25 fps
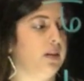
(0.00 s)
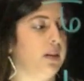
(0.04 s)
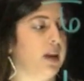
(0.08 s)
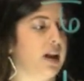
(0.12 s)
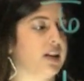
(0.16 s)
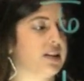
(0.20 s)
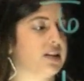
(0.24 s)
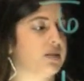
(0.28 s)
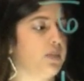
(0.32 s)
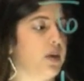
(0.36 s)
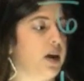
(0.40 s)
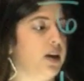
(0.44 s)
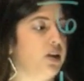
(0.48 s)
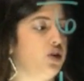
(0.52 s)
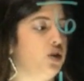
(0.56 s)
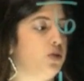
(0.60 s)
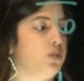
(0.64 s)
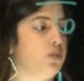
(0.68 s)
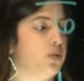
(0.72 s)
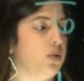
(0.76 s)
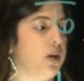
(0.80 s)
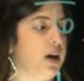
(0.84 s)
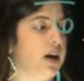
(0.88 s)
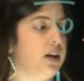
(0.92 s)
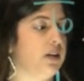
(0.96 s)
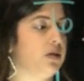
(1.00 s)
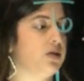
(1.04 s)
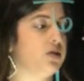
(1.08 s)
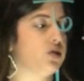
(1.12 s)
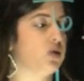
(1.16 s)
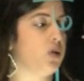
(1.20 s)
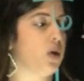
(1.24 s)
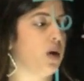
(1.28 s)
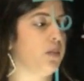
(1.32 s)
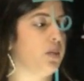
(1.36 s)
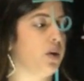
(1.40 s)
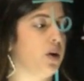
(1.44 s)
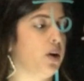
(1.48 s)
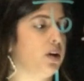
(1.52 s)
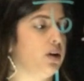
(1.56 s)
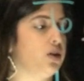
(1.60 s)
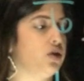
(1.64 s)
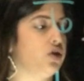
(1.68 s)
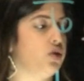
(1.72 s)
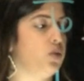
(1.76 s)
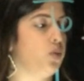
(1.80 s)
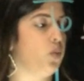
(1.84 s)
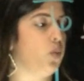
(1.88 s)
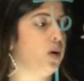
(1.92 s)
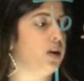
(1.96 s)
That's my numerator, so I'm going
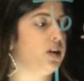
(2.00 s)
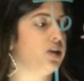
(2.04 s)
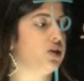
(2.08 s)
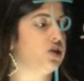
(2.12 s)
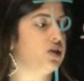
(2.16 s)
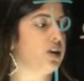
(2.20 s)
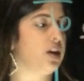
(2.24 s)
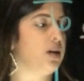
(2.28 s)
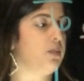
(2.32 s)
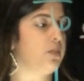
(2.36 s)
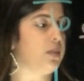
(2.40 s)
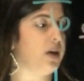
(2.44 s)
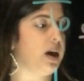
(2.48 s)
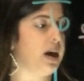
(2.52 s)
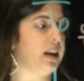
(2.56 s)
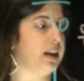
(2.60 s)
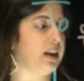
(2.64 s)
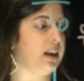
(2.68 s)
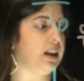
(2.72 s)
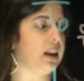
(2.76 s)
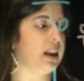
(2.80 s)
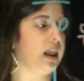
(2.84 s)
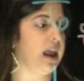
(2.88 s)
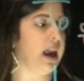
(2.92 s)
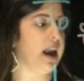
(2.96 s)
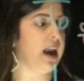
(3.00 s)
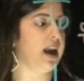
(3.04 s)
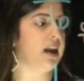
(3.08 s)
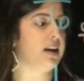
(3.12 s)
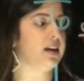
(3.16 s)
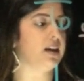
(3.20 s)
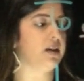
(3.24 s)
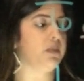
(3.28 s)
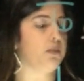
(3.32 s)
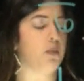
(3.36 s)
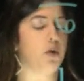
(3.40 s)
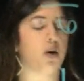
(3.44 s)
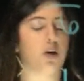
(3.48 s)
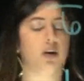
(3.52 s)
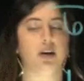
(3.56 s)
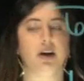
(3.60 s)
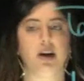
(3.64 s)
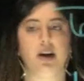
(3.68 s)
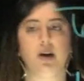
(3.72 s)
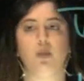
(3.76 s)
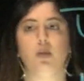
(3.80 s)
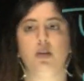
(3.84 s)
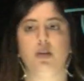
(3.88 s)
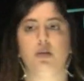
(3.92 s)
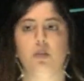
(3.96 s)
to do 1 jump and land and mark
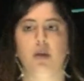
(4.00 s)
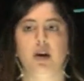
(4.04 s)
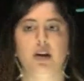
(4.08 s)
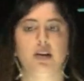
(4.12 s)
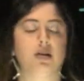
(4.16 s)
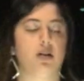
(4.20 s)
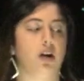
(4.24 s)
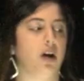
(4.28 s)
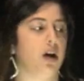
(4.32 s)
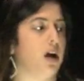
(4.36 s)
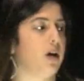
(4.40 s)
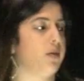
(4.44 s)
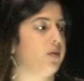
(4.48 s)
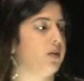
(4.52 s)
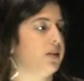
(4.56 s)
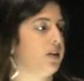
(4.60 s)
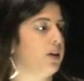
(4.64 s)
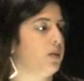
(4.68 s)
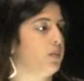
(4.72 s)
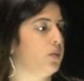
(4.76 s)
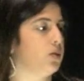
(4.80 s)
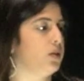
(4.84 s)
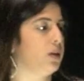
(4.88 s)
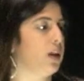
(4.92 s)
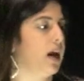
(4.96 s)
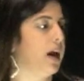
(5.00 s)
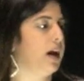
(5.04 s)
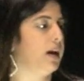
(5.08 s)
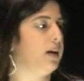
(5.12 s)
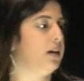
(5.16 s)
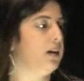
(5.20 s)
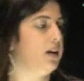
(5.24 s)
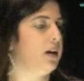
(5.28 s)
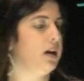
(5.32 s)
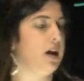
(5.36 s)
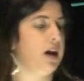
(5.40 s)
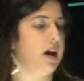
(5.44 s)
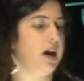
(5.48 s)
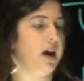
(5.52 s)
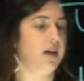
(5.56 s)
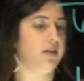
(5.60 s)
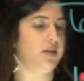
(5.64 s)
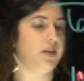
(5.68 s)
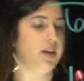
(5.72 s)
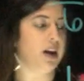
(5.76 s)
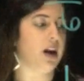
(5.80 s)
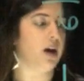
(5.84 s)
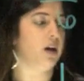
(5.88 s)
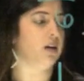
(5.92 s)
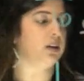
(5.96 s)
it with my dot on the number line.
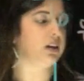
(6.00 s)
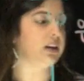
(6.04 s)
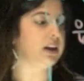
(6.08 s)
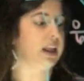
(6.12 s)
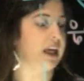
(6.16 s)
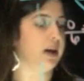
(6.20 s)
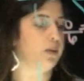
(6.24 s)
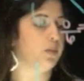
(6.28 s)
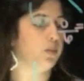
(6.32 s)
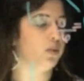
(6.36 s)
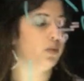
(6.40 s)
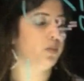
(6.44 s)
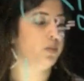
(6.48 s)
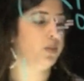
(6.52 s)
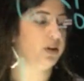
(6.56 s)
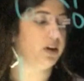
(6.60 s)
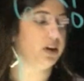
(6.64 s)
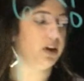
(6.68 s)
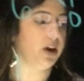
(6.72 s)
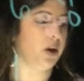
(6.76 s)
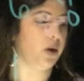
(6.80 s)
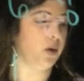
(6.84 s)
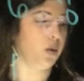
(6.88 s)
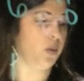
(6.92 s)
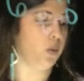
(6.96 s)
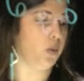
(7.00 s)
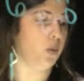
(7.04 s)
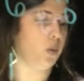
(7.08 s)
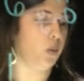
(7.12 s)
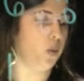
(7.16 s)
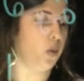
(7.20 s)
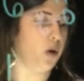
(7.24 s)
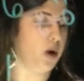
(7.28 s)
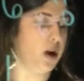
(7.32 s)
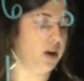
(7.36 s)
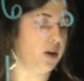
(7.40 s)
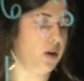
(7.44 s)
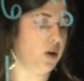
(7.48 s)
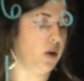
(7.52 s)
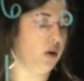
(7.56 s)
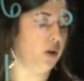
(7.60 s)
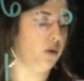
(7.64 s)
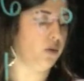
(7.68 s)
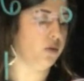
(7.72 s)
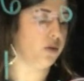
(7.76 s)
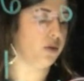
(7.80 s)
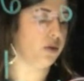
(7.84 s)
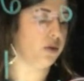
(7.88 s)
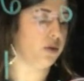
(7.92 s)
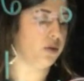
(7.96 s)
Then I'll label below 1
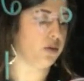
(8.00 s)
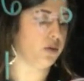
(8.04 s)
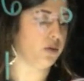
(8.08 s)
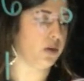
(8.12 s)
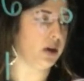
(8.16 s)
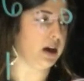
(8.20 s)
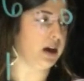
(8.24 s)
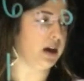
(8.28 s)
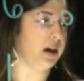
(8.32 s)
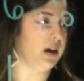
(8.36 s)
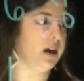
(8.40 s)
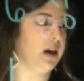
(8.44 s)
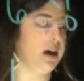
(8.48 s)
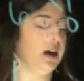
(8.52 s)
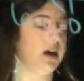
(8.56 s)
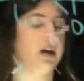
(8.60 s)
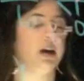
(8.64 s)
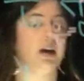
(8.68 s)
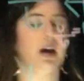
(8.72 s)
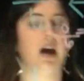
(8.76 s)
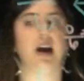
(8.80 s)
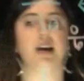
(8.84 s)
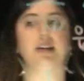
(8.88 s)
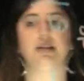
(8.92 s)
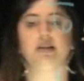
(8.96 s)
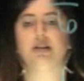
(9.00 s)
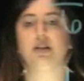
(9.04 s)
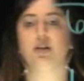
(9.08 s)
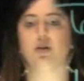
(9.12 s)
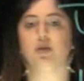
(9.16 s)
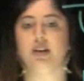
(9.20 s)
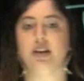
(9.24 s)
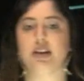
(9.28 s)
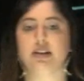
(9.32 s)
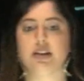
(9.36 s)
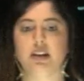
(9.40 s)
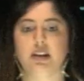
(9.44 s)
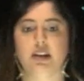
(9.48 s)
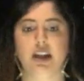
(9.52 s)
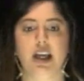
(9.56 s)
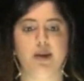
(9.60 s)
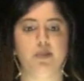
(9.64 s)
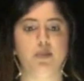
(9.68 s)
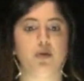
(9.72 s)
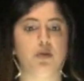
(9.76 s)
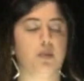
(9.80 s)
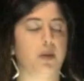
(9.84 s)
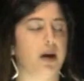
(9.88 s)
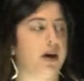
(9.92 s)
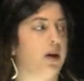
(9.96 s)
over 3. I still need to
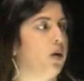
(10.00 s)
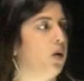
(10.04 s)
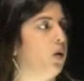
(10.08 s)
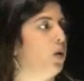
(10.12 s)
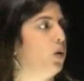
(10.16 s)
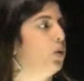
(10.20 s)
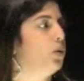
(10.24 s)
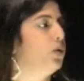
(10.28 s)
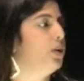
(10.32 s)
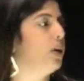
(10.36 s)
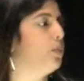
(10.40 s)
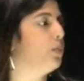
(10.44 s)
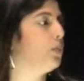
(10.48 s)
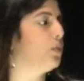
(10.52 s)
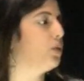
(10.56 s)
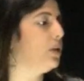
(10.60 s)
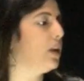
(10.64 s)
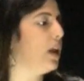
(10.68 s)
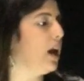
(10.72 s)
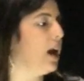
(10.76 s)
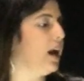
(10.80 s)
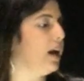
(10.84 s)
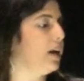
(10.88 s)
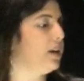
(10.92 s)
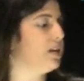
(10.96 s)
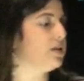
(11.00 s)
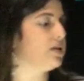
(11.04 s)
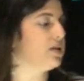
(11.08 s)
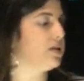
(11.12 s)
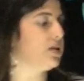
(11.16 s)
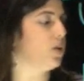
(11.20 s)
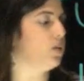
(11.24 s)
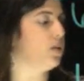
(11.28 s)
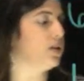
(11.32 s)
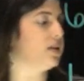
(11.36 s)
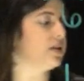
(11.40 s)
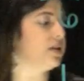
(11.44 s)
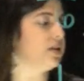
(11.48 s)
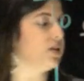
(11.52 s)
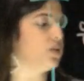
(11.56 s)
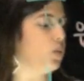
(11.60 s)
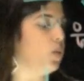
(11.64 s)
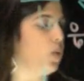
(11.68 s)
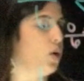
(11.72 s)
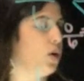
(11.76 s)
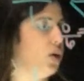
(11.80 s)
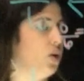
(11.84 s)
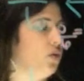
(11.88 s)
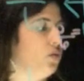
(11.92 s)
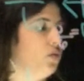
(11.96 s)
label my whole number line. So this is
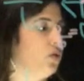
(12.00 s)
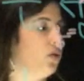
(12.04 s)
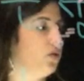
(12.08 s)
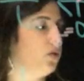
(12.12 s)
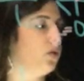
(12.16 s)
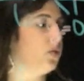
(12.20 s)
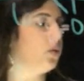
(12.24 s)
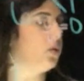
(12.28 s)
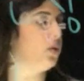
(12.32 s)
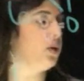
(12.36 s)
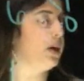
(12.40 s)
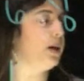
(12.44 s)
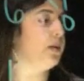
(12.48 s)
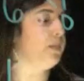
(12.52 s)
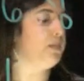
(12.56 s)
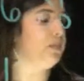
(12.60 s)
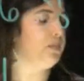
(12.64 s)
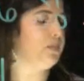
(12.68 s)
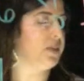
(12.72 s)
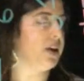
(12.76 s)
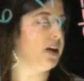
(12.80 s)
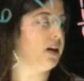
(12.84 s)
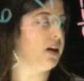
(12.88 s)
1 over 3.